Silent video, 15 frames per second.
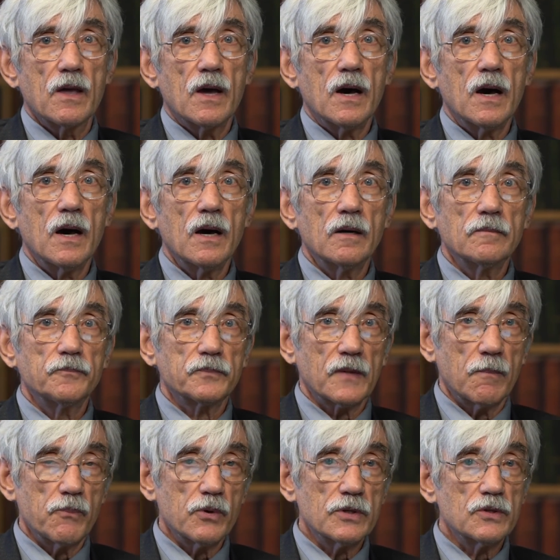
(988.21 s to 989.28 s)
a
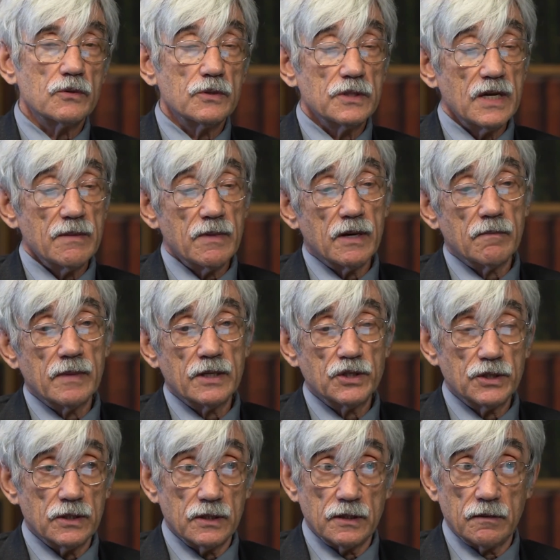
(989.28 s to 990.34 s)
person whose name I'll
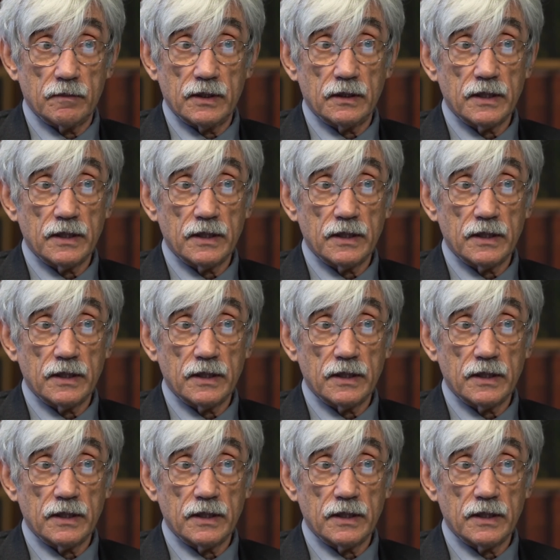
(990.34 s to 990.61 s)
mention a little bit